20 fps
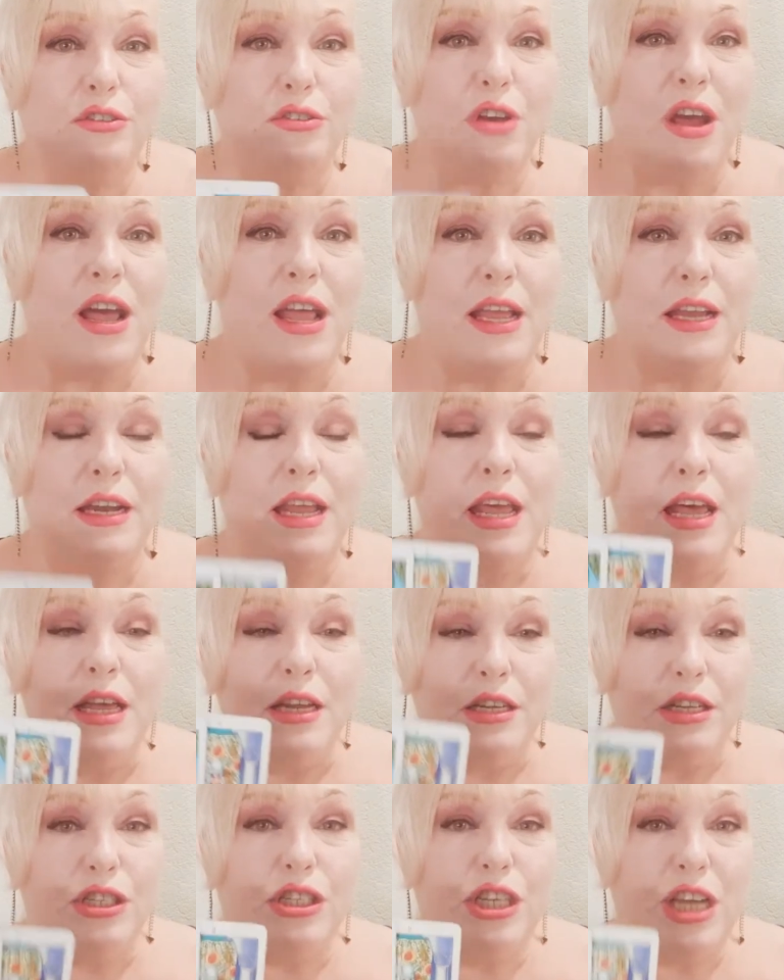trying
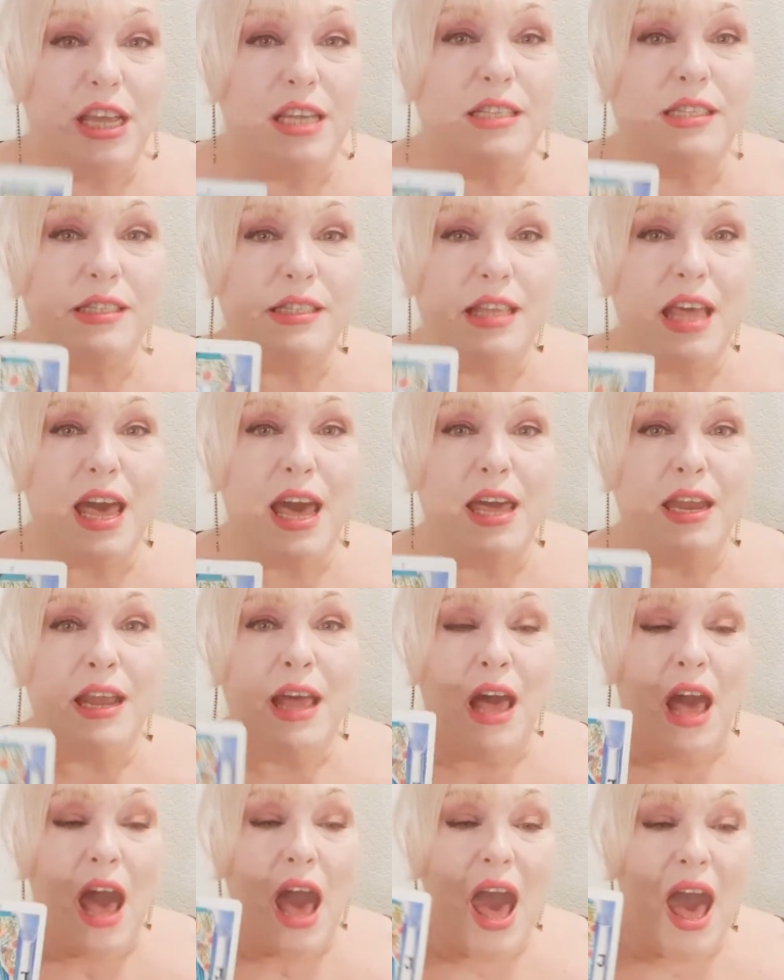to chase that
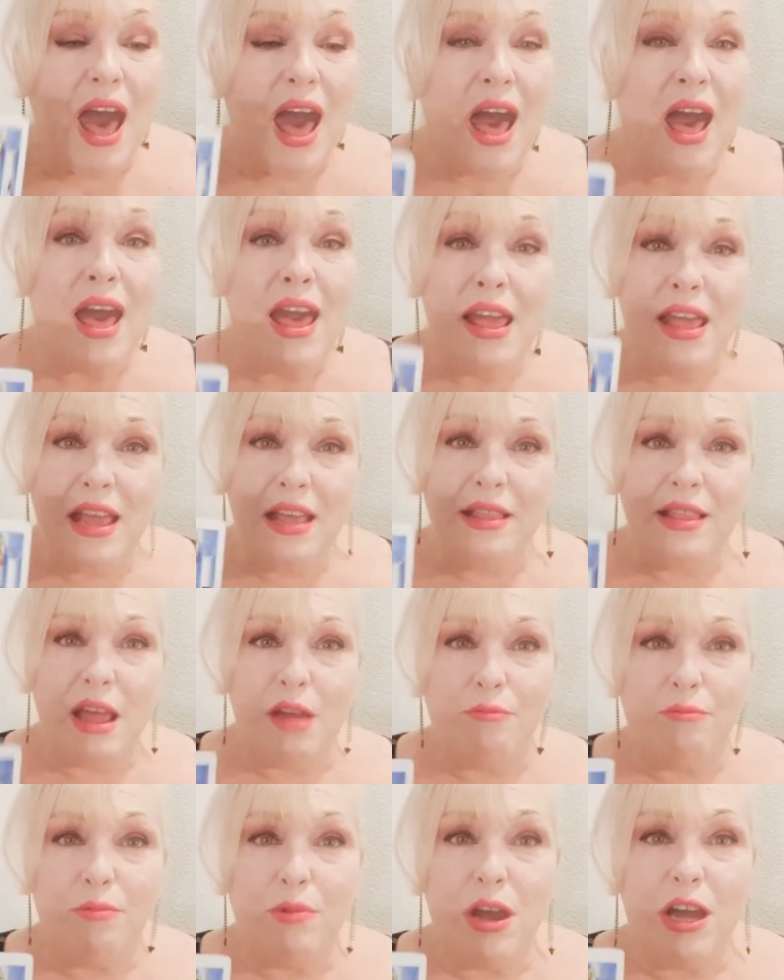high and
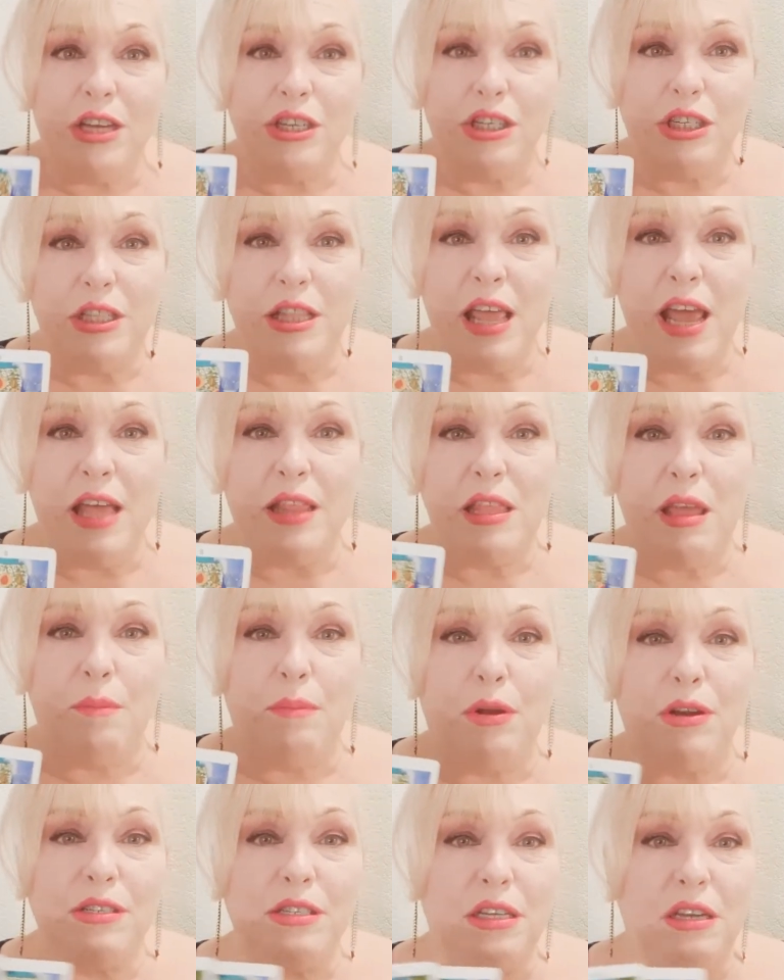that rush that that
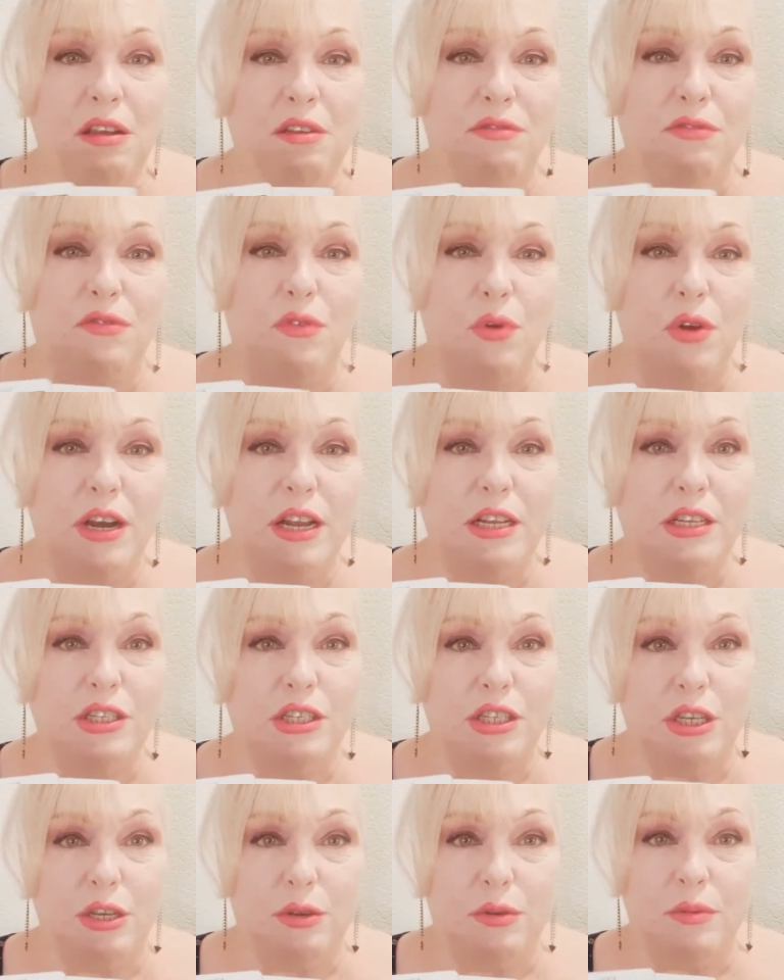person afforded
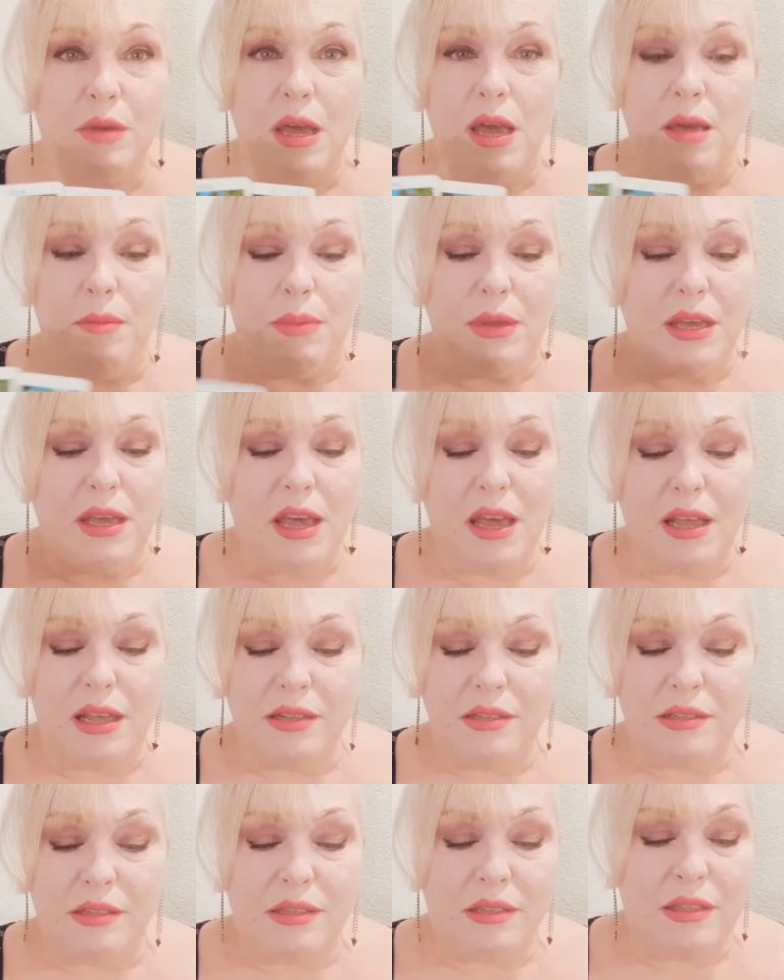you
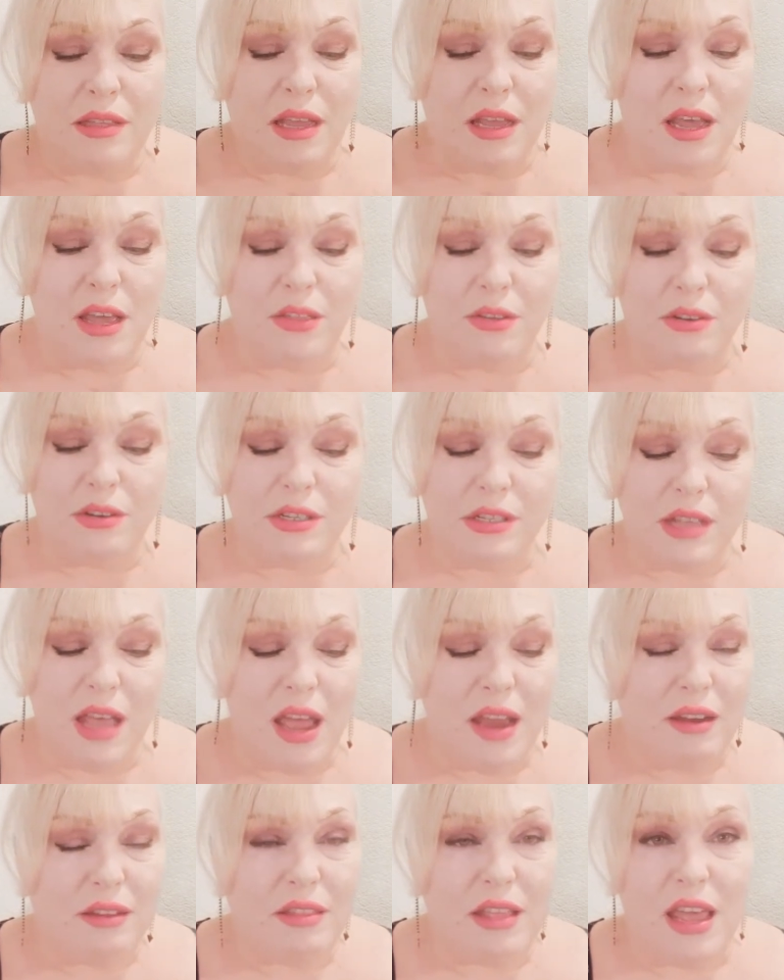because the other
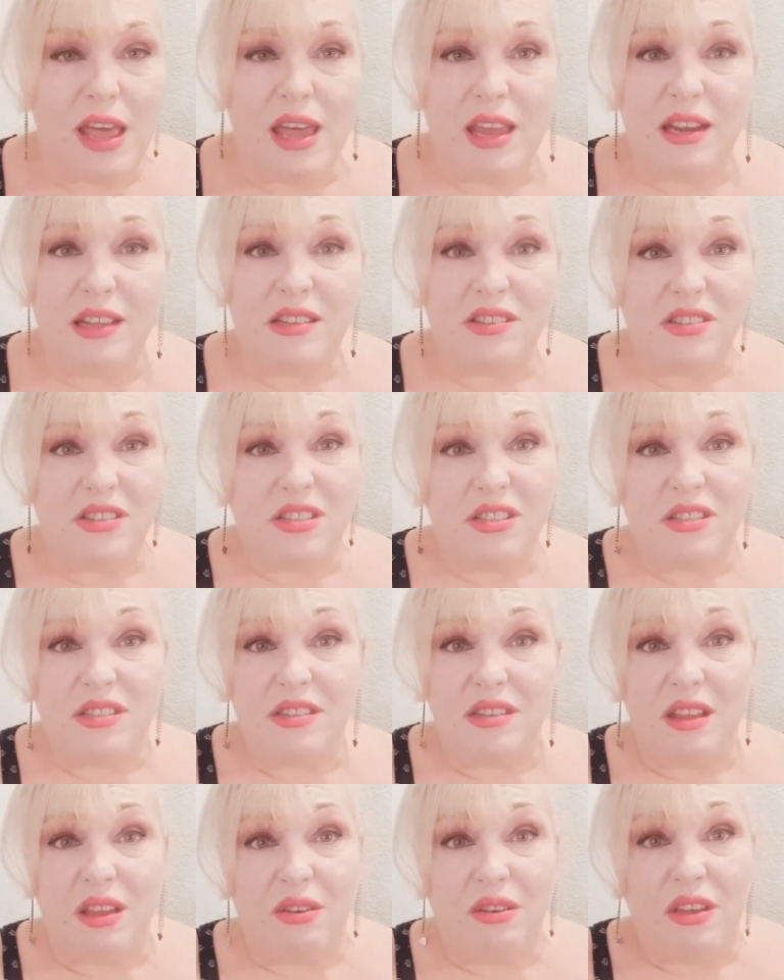side of that is
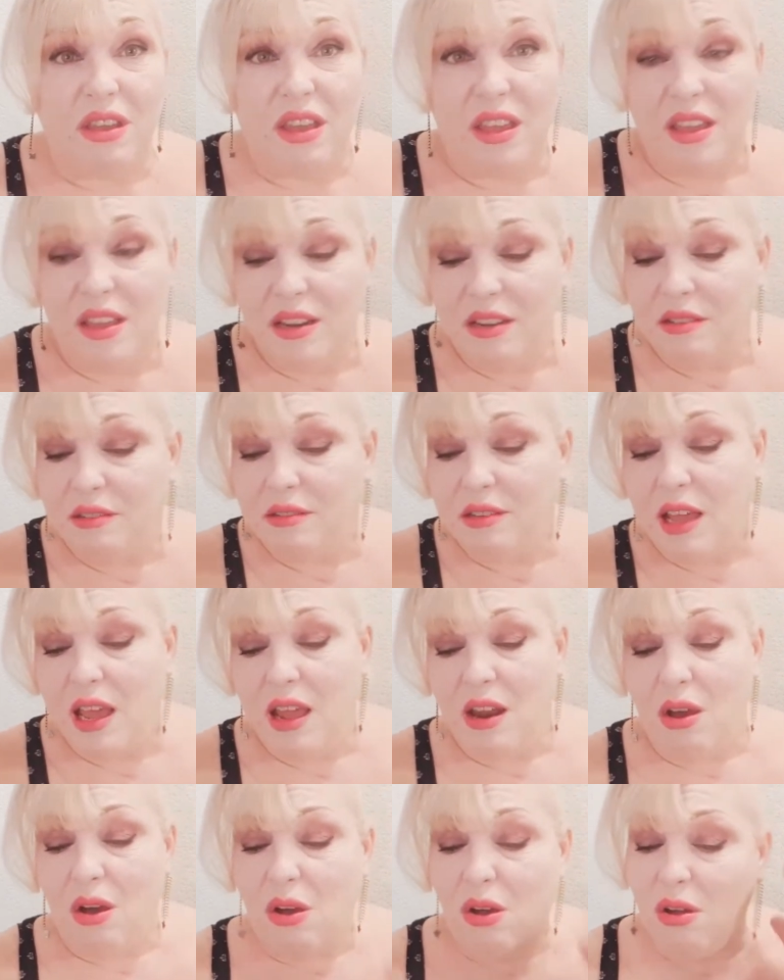just no good
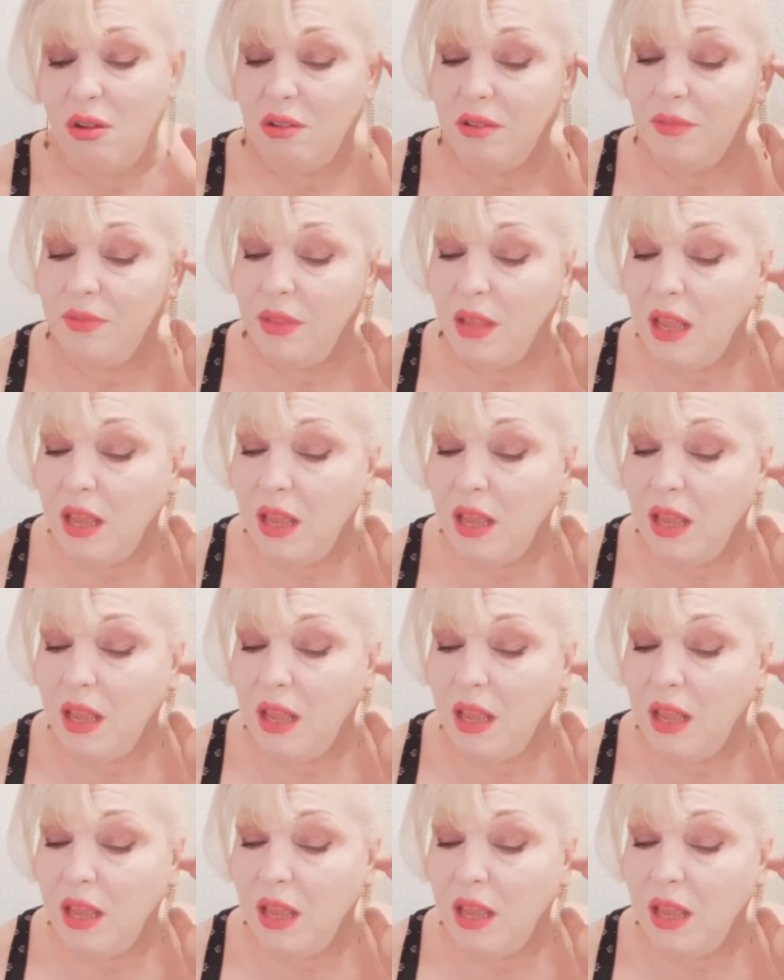at all.